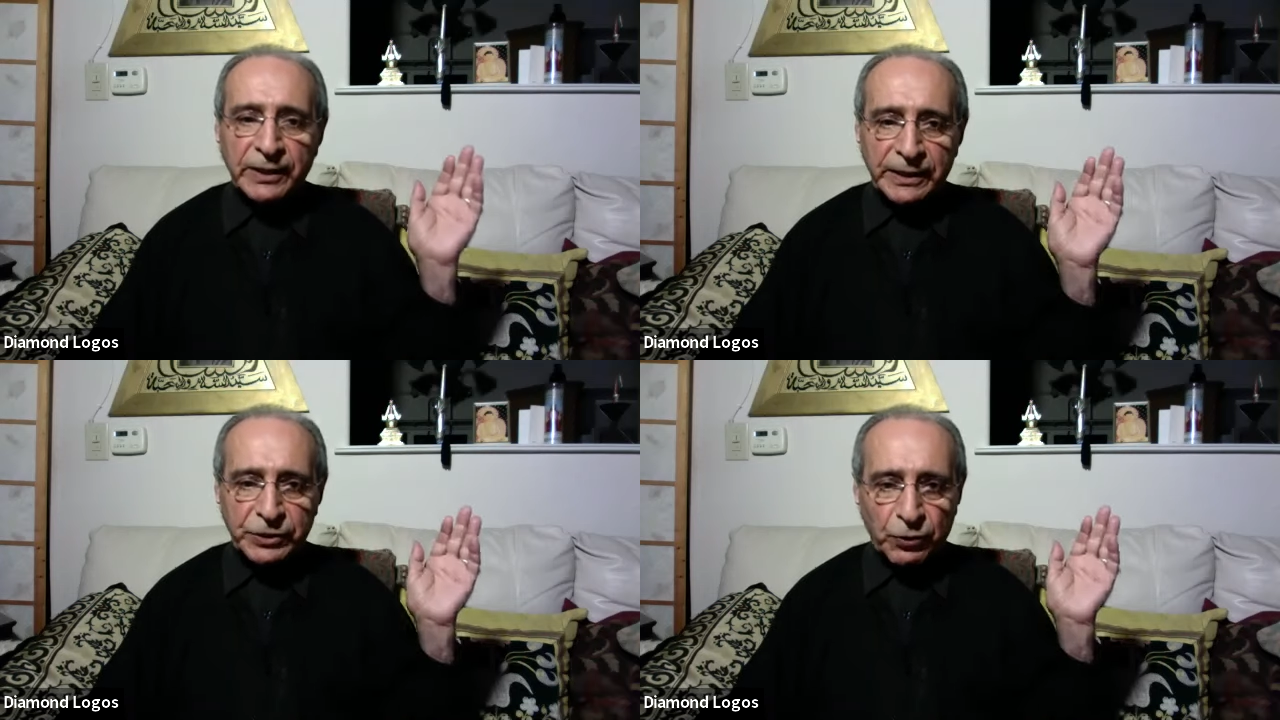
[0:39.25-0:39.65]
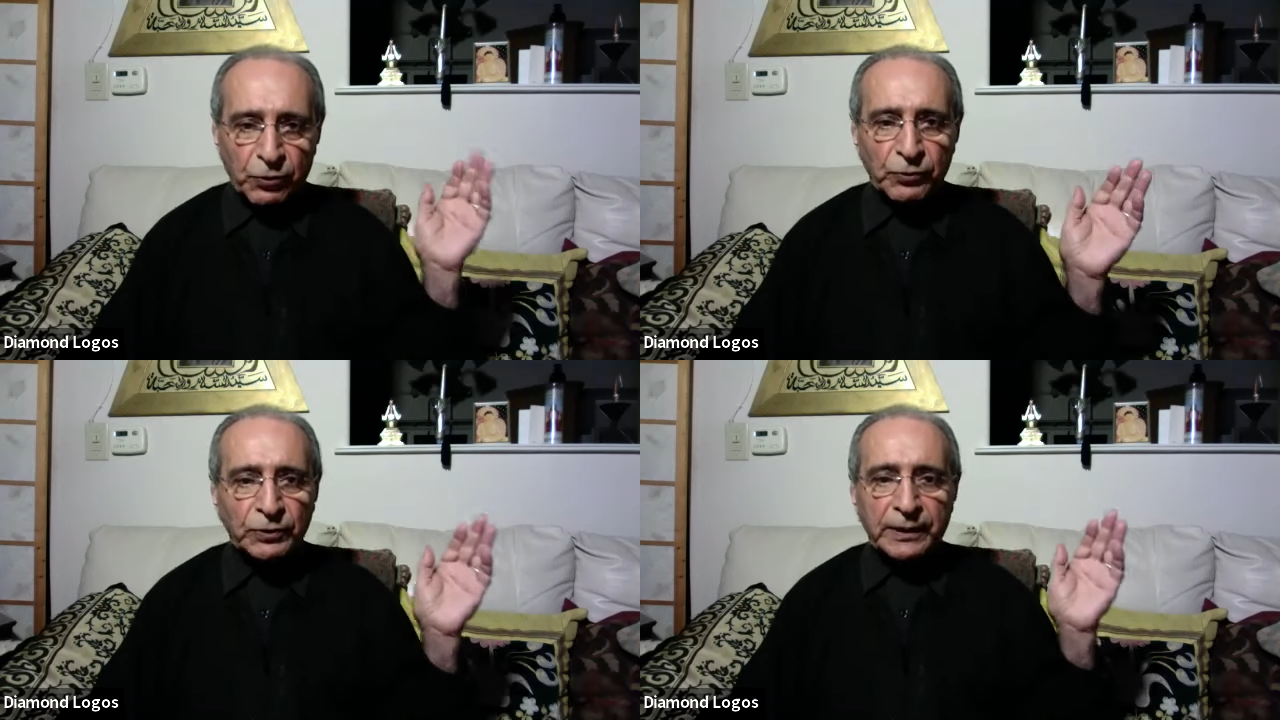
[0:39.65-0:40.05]
years
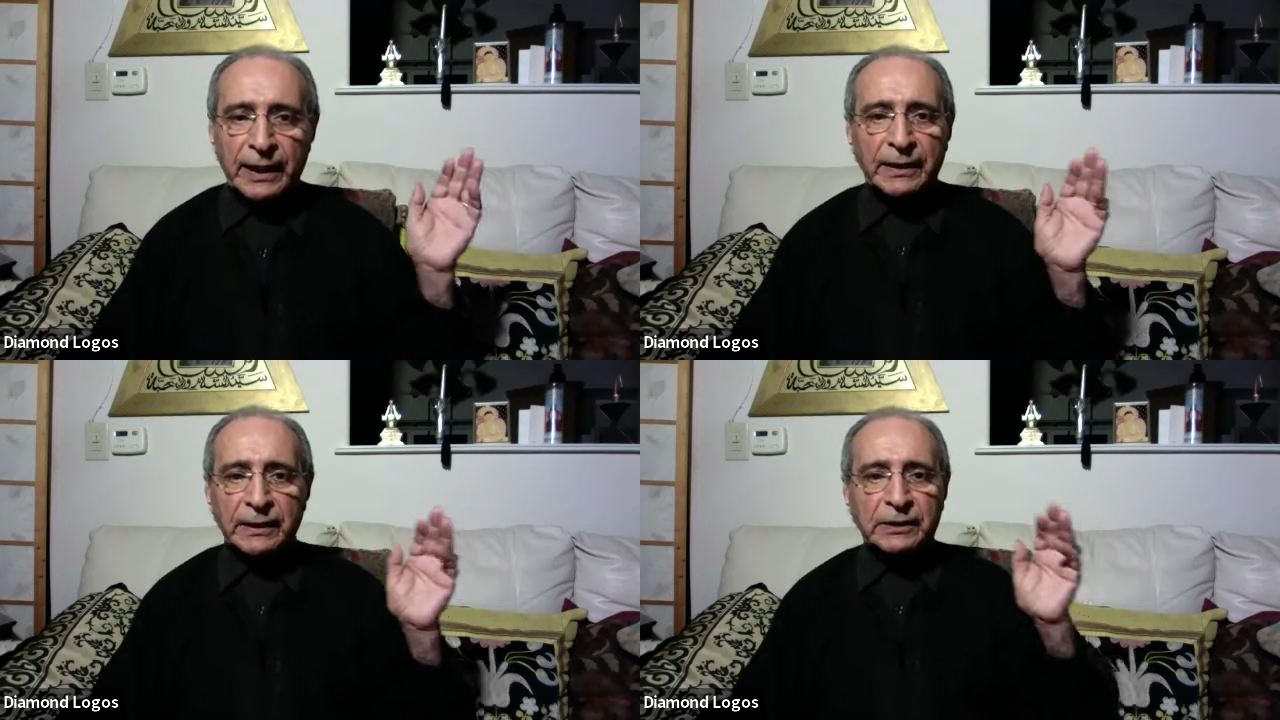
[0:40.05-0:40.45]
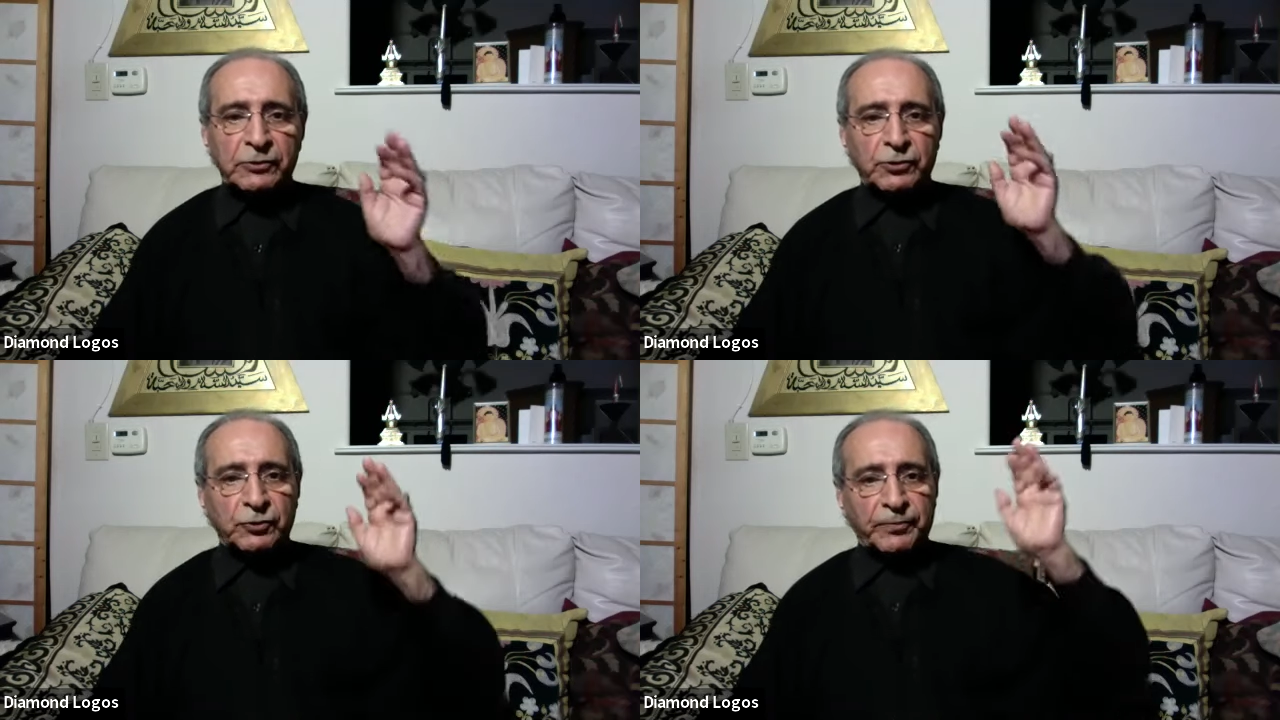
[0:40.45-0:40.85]
old, and it
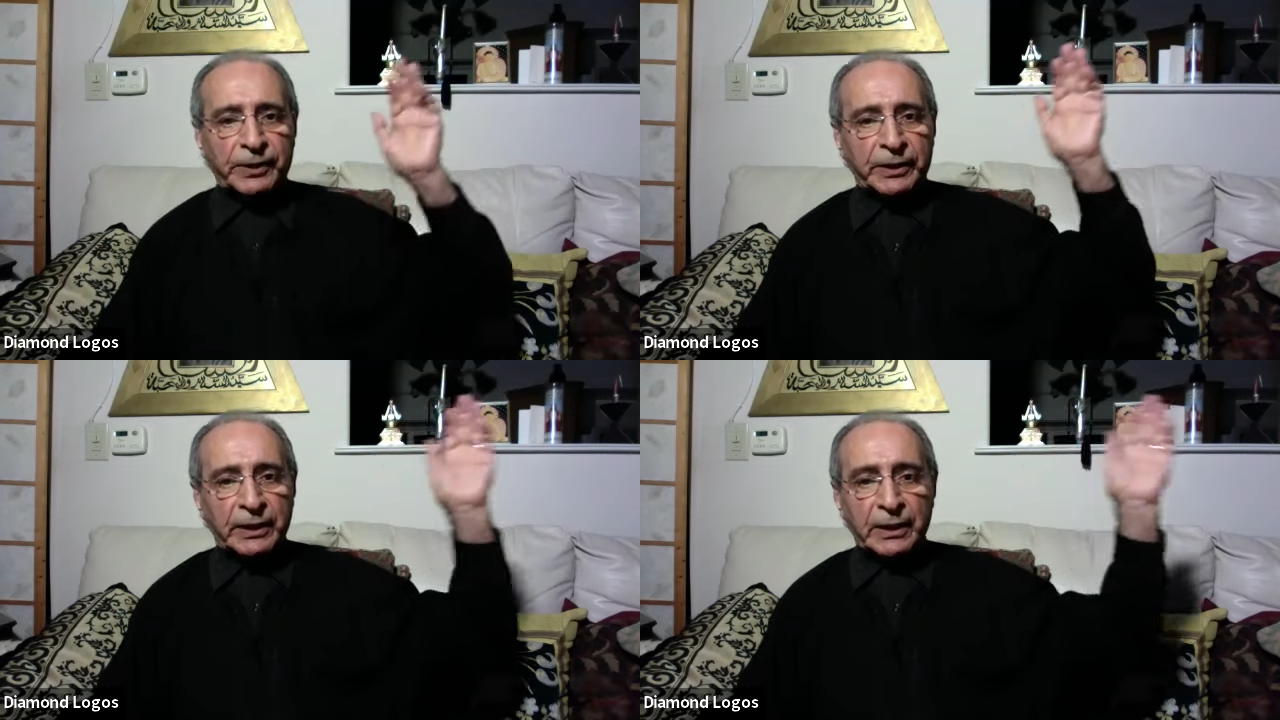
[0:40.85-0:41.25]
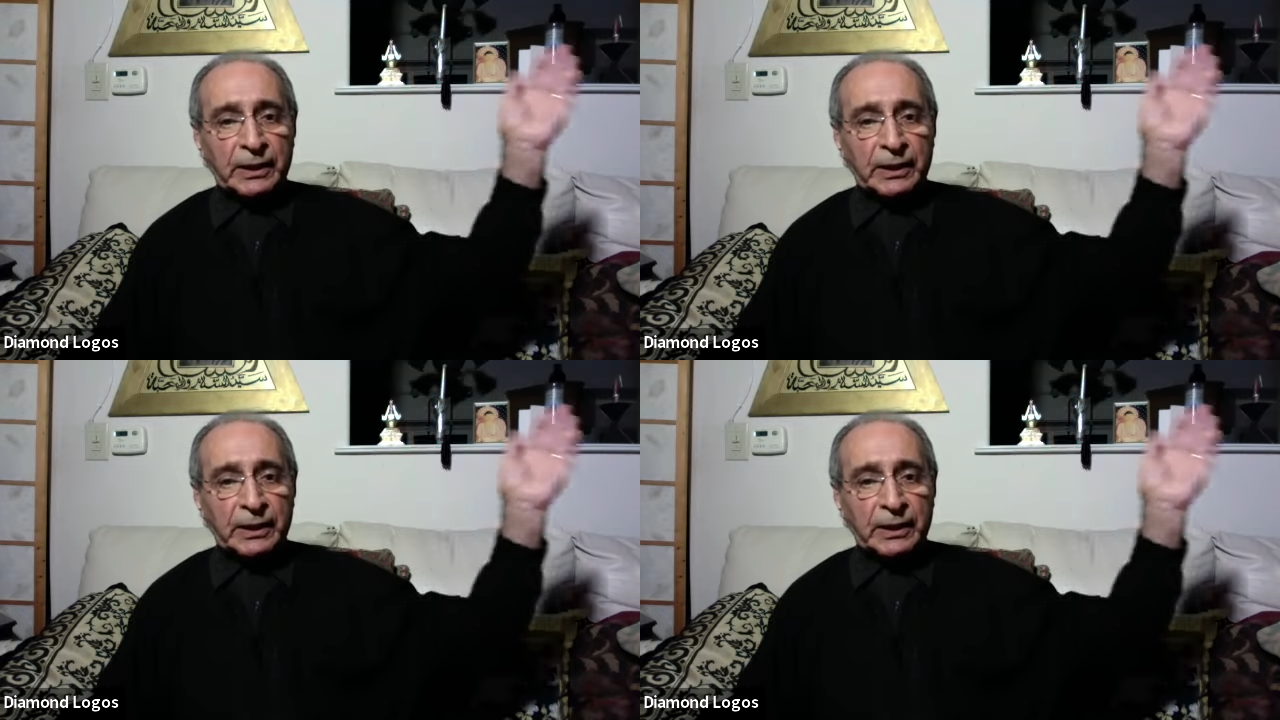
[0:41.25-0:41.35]
used to be